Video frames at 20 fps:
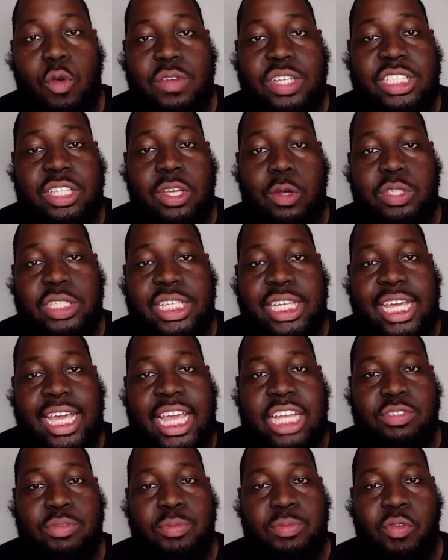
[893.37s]
of
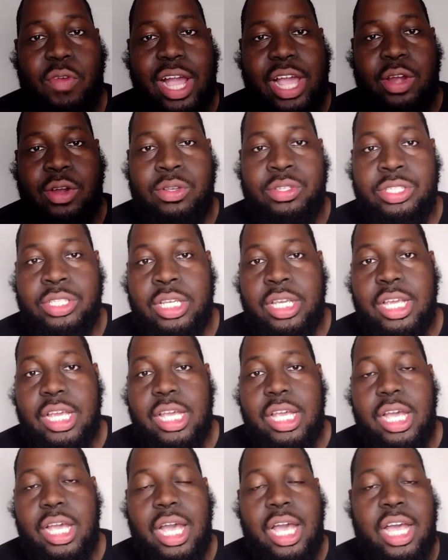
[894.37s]
OTAs from the writers.
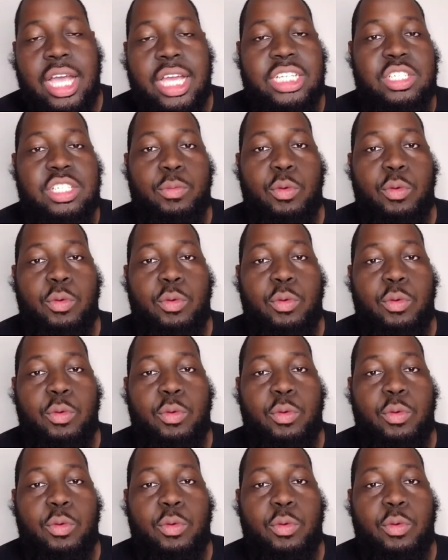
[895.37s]
Uh, it's